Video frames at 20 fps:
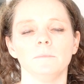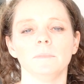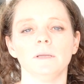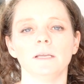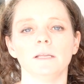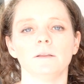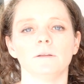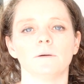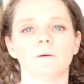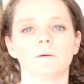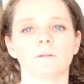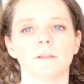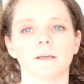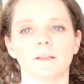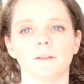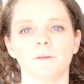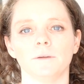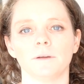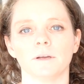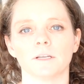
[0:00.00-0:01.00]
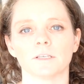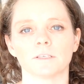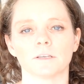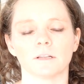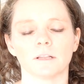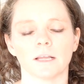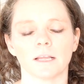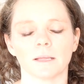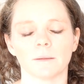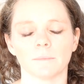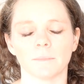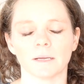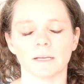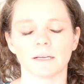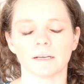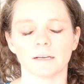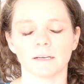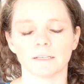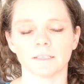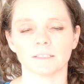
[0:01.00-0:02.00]
me know that you guys are liking my
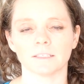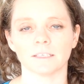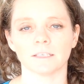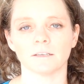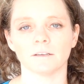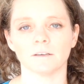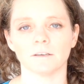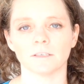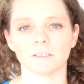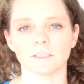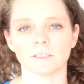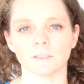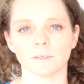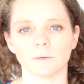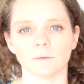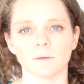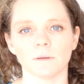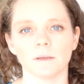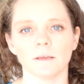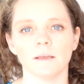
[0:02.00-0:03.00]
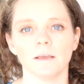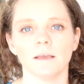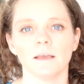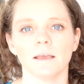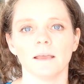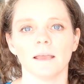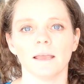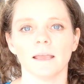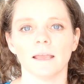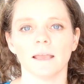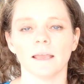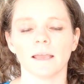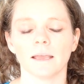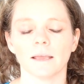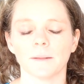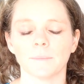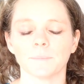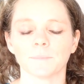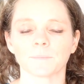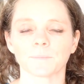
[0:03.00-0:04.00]
content also.
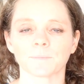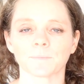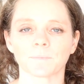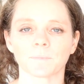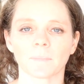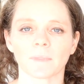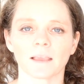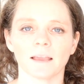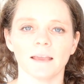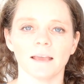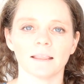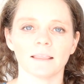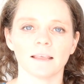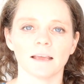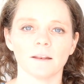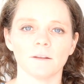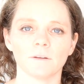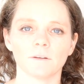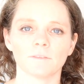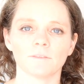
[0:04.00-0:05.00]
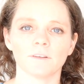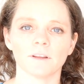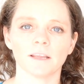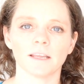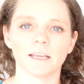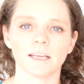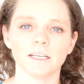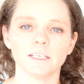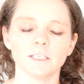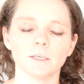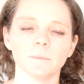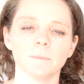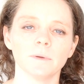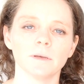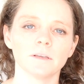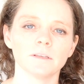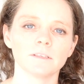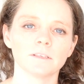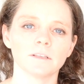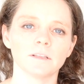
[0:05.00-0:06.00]
And hit that notification
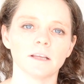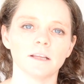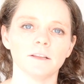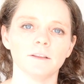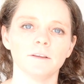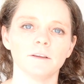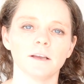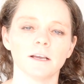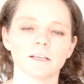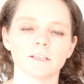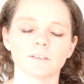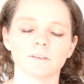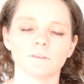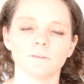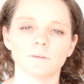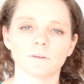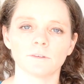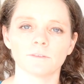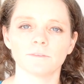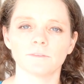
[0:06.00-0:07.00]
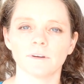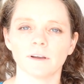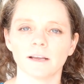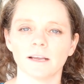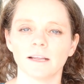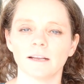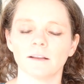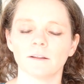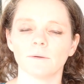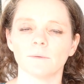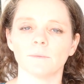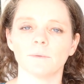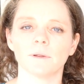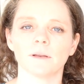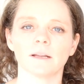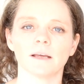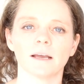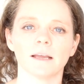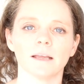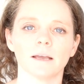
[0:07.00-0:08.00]
bell so that you guys are notified
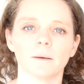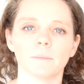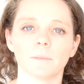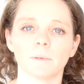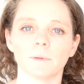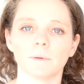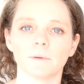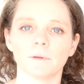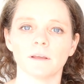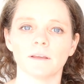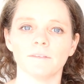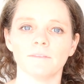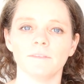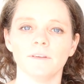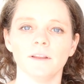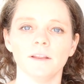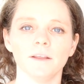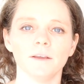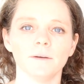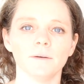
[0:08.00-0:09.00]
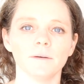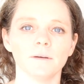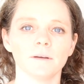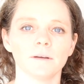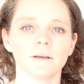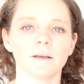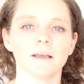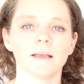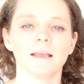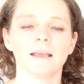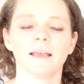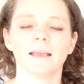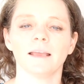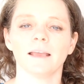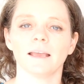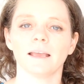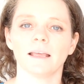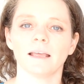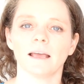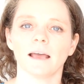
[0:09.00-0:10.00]
when I upload a video.
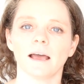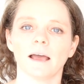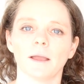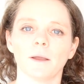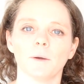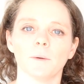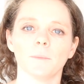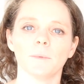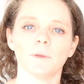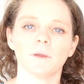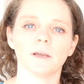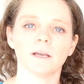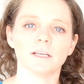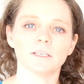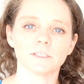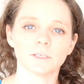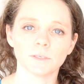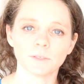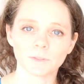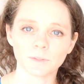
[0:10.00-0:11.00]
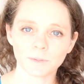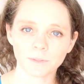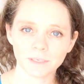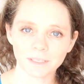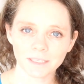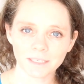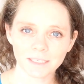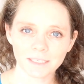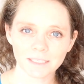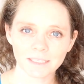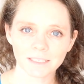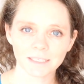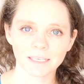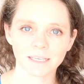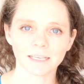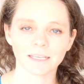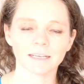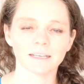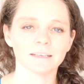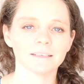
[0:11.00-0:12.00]
I hope you guys enjoy this,
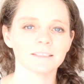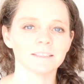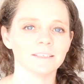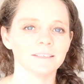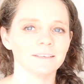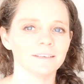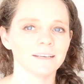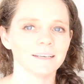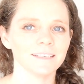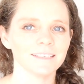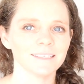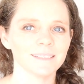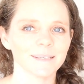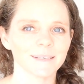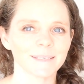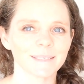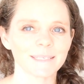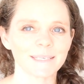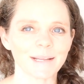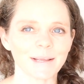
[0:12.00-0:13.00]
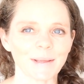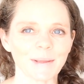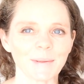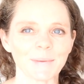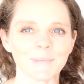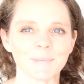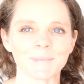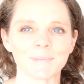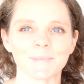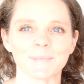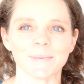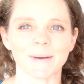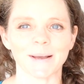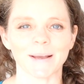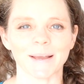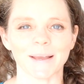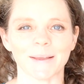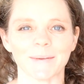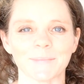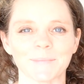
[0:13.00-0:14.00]
and I'll see you guys next time.
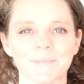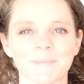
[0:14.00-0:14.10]
Bye.